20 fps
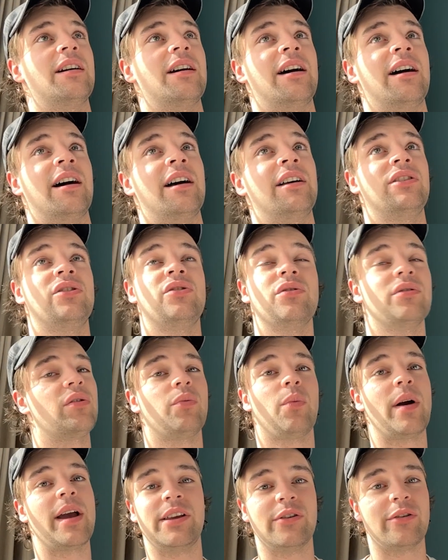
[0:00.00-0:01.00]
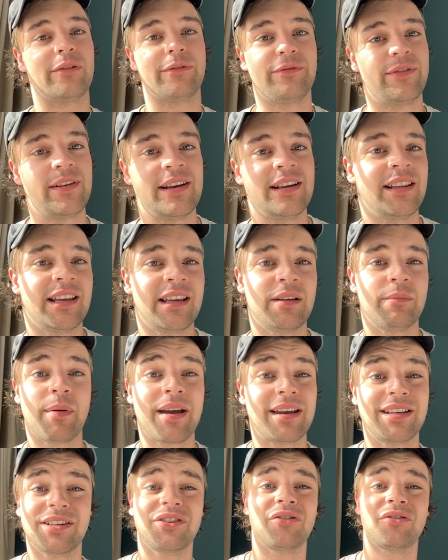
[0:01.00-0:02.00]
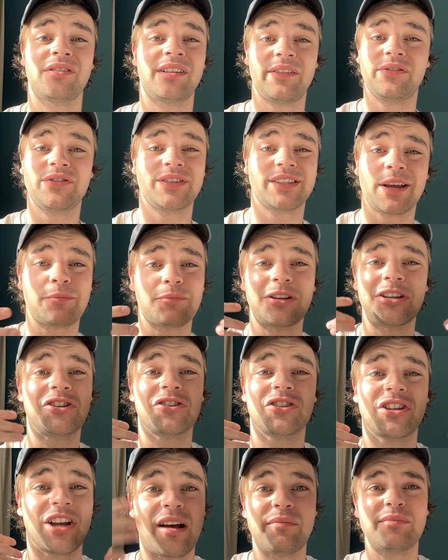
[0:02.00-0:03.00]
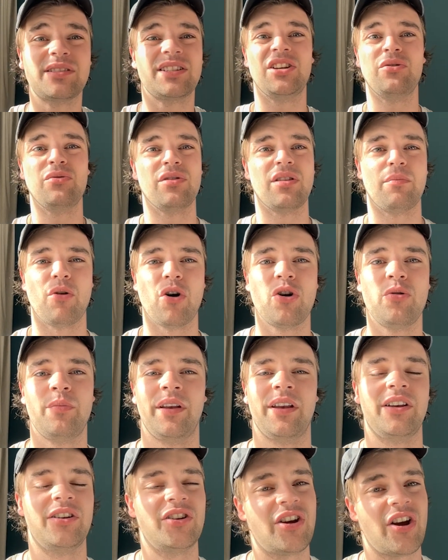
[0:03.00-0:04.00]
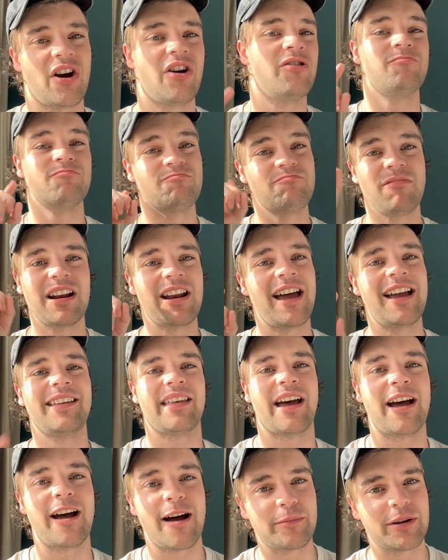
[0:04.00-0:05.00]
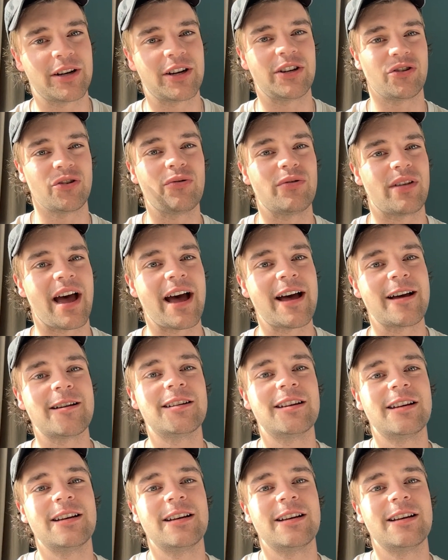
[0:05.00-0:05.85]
the way you're feeling, based on if something just comes to you in the moment and you go, I like that, I'm going to do that.